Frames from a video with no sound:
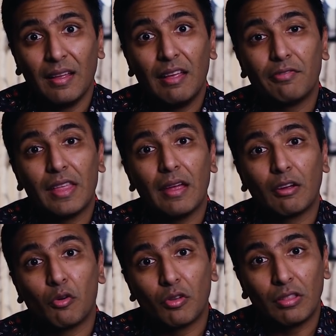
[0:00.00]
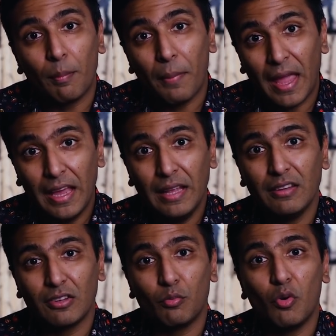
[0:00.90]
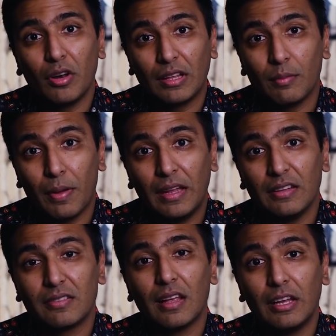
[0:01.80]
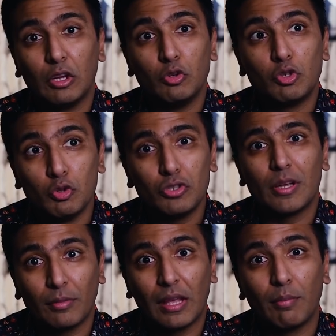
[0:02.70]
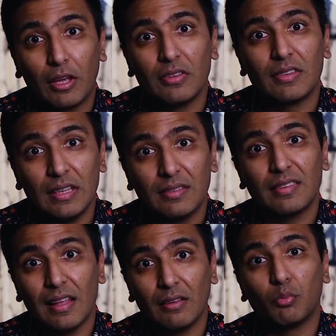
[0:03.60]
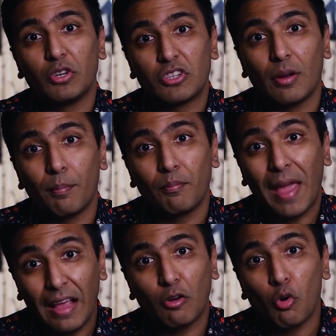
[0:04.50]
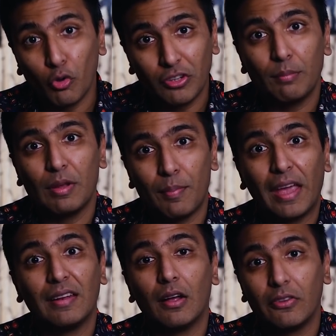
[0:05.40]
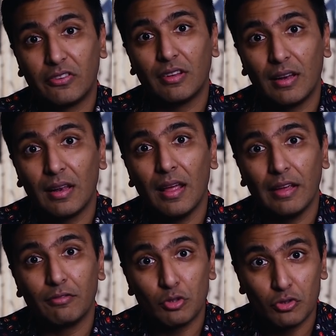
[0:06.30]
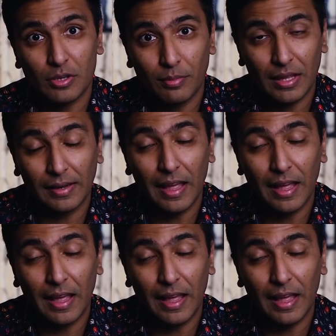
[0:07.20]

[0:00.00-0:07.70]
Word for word: If the pain is a warning, the pain is telling you do something because these cells which are causing me pain are still alive. Do something